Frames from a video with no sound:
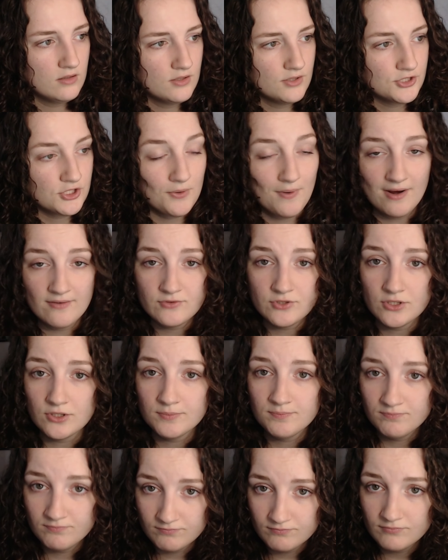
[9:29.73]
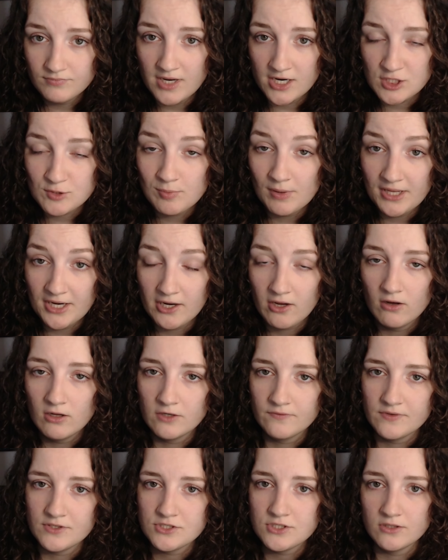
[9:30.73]
So after explaining all
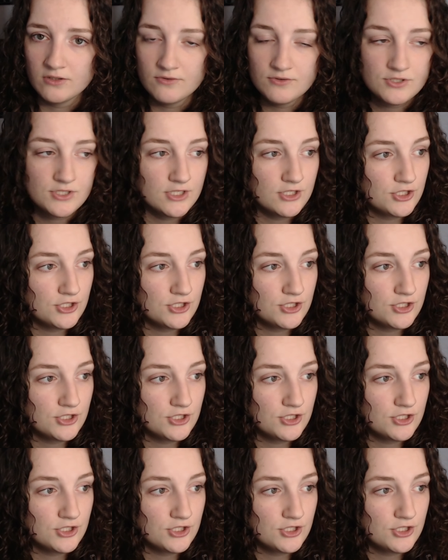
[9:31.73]
of this to Lucy,